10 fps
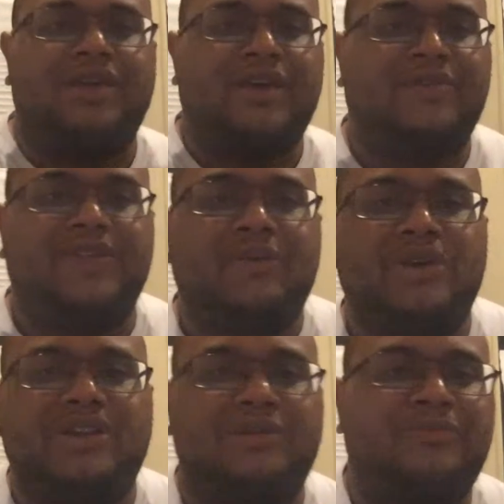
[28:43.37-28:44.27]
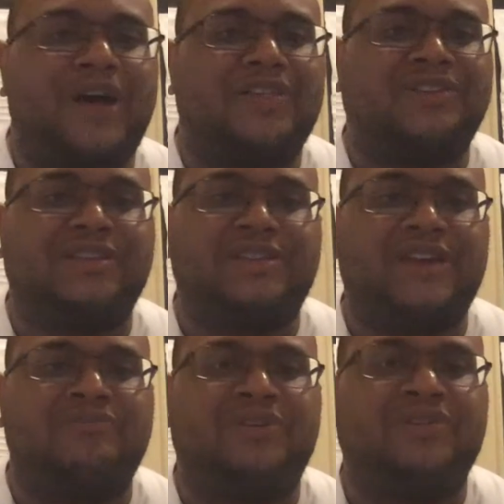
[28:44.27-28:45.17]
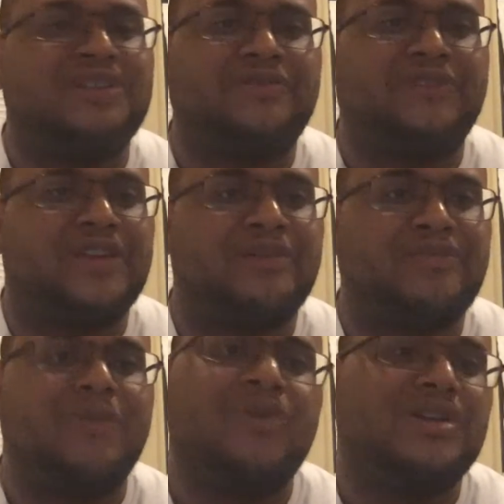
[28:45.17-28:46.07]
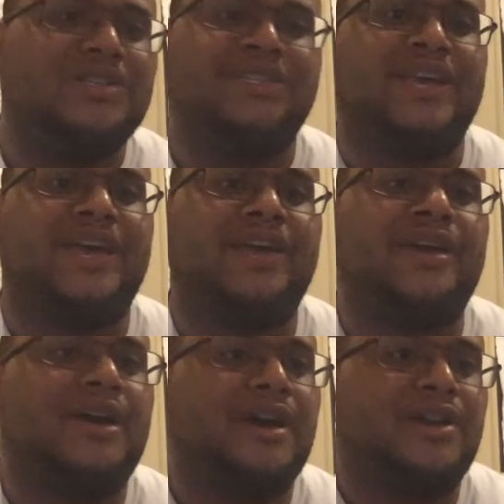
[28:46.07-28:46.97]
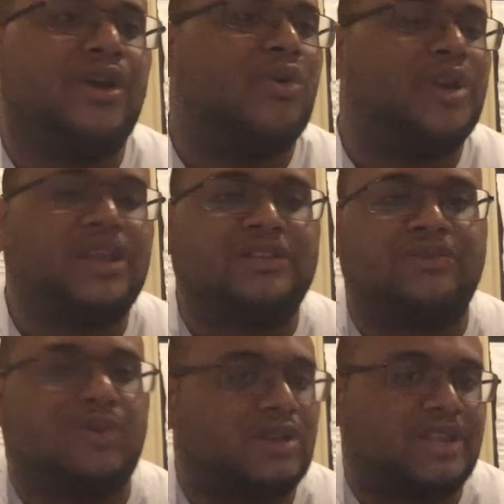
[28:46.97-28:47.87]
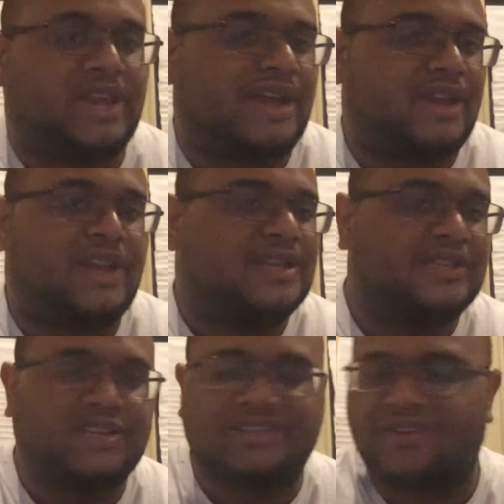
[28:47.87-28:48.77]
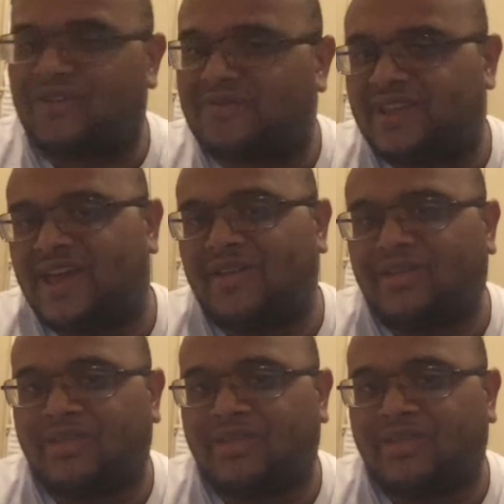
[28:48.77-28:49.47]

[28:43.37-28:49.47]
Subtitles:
They wouldn't abolish the death penalty for him. They wouldn't say, no, he doesn't want death. He doesn't deserve death.